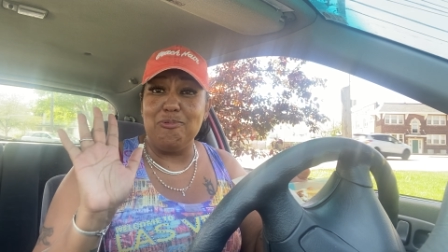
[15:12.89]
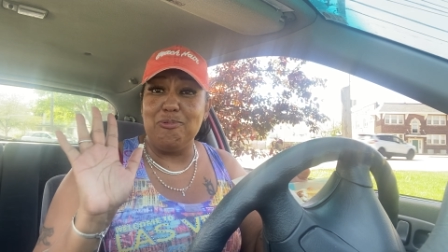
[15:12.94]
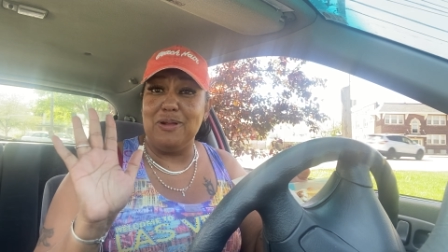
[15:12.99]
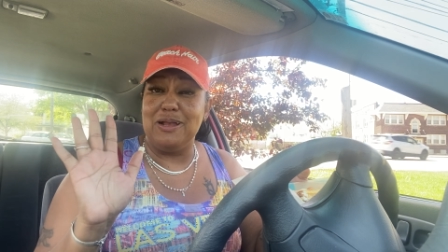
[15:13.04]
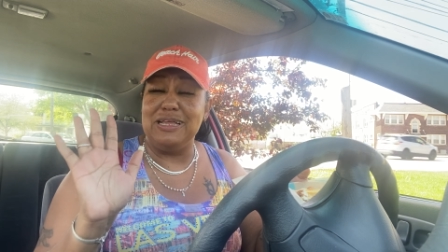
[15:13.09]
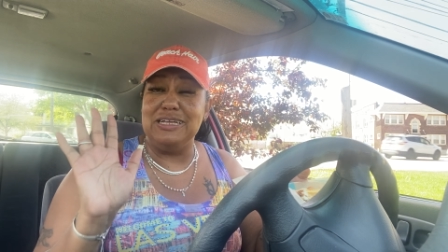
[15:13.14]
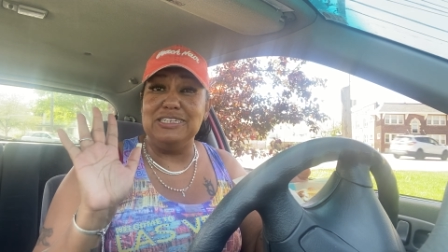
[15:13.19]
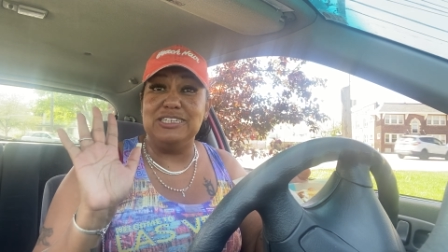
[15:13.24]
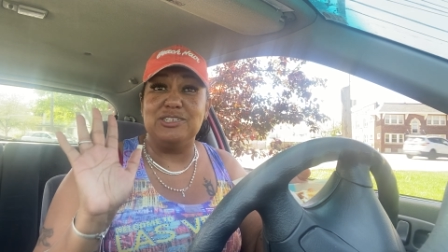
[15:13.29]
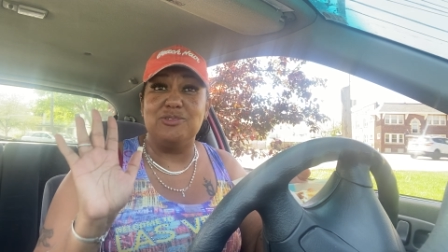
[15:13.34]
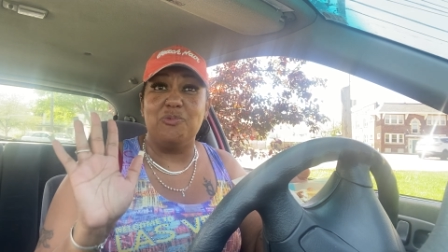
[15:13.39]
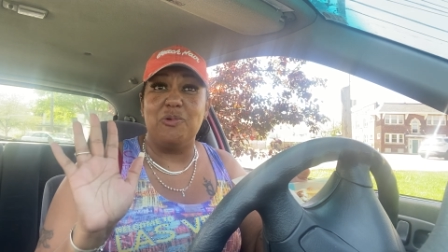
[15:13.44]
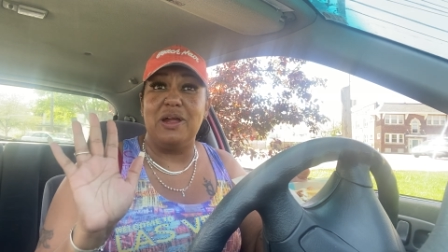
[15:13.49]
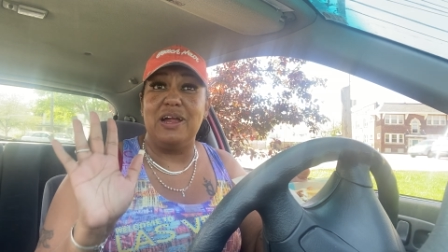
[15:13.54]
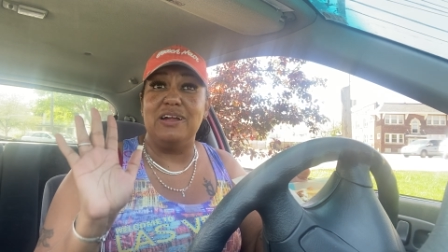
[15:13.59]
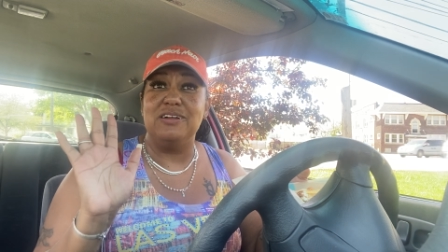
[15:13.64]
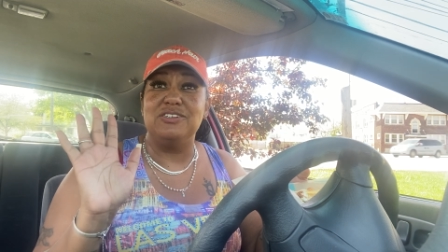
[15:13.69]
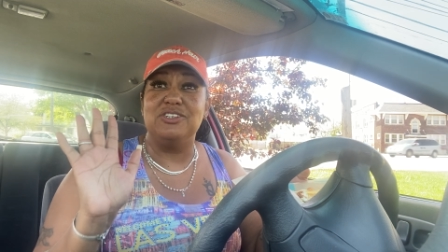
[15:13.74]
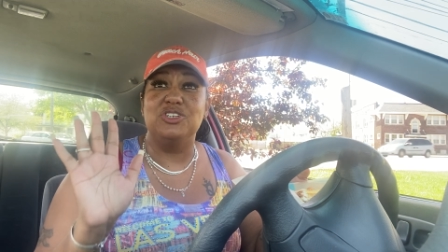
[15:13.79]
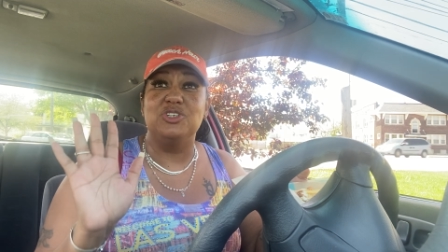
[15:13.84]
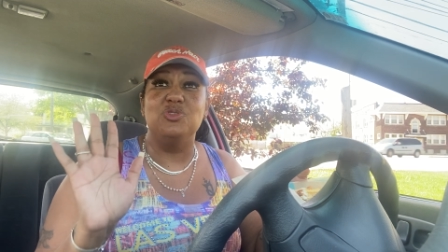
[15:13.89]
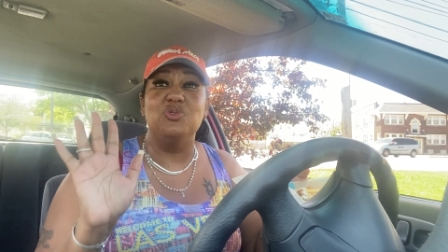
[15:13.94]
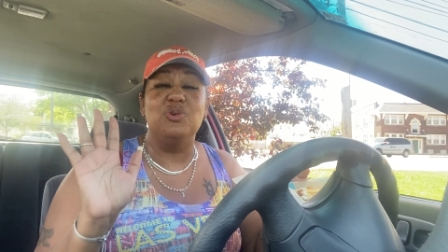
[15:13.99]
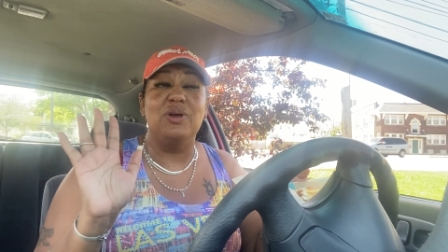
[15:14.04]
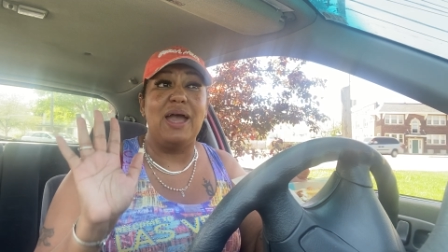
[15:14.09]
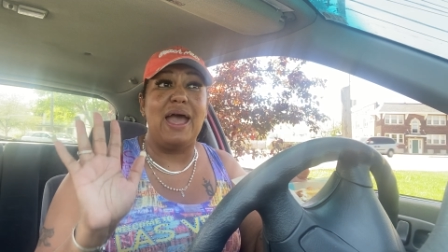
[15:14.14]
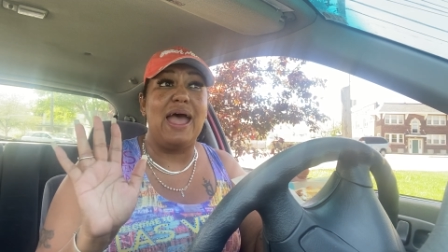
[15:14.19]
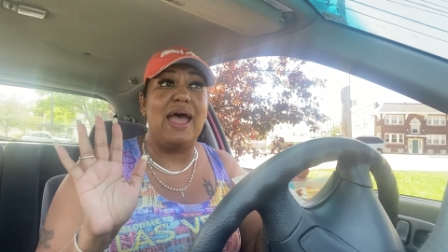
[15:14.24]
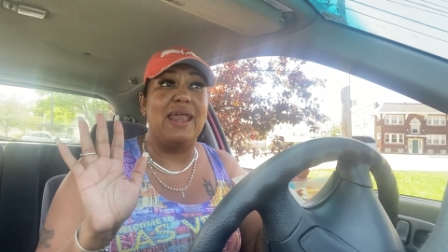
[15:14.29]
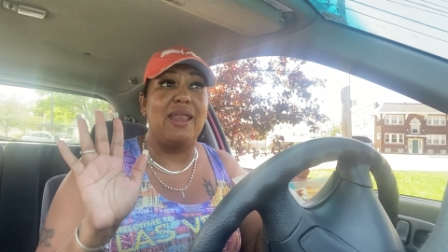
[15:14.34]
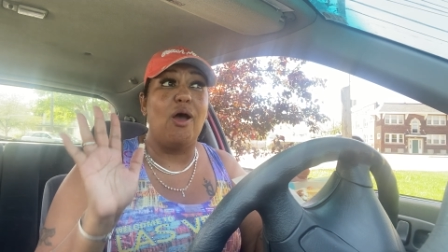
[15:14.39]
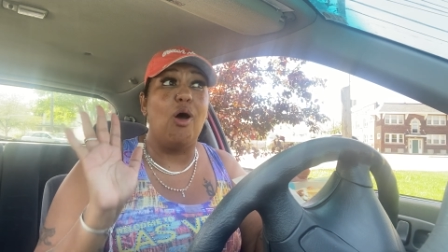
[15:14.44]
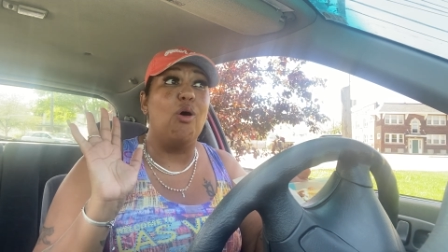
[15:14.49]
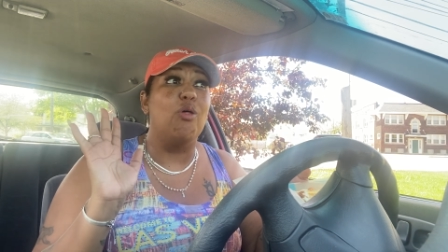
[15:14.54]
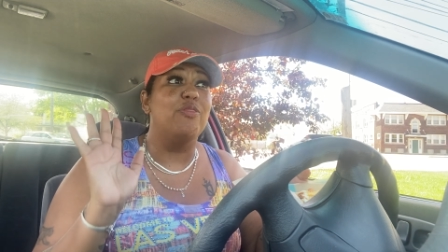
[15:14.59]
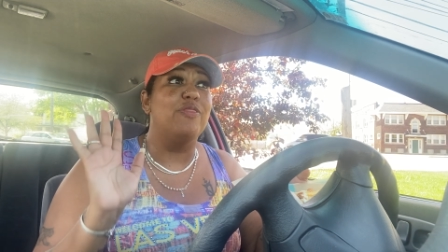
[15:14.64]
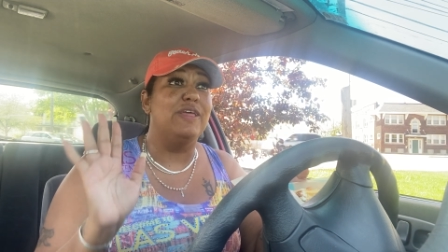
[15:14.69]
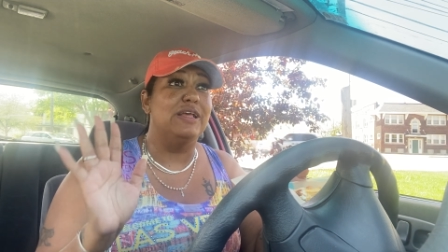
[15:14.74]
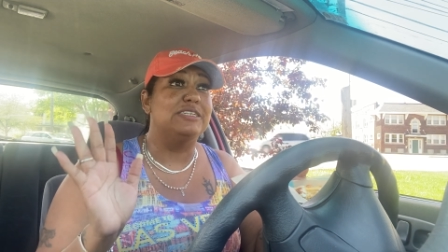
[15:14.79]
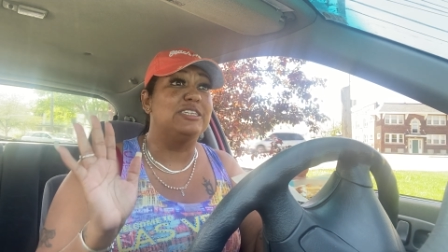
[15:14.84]
really swear to God
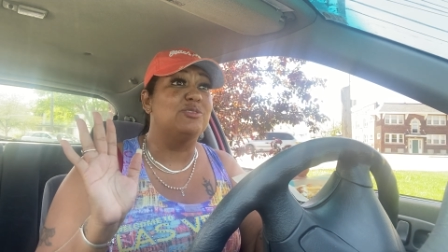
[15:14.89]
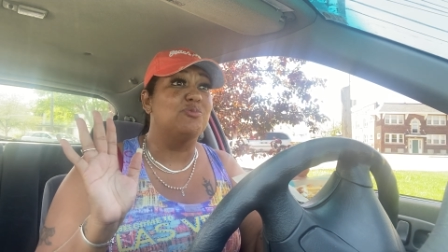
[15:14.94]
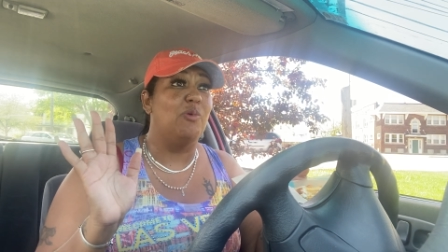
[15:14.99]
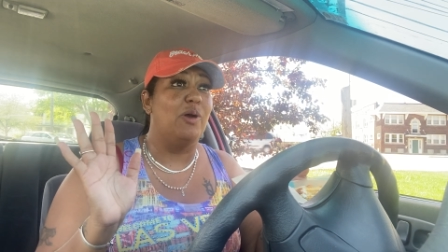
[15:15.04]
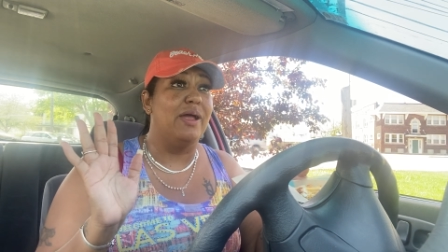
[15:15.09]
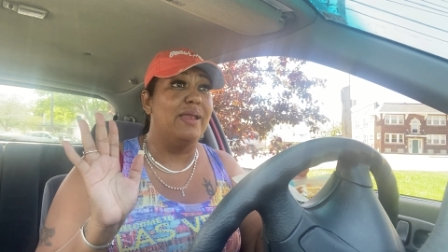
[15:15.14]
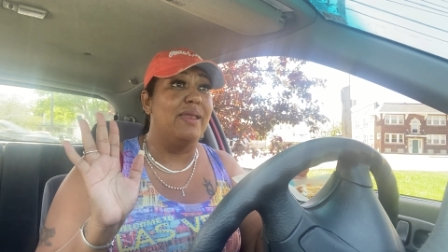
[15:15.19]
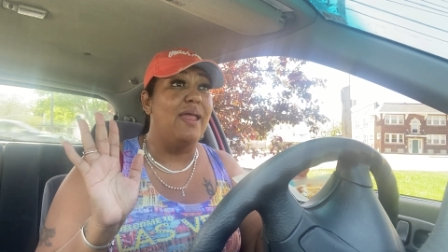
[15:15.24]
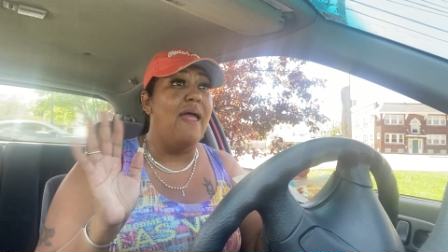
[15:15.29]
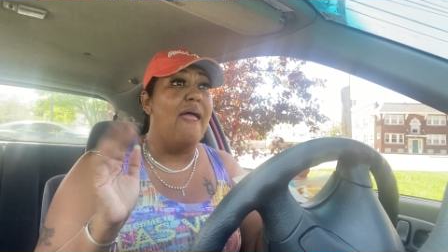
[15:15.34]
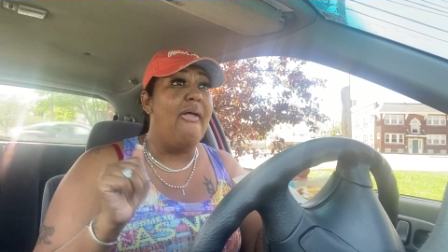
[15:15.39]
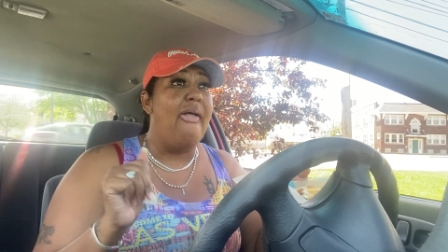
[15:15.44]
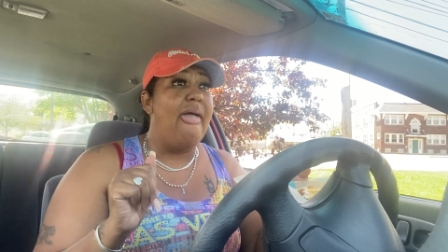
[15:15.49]
on this one.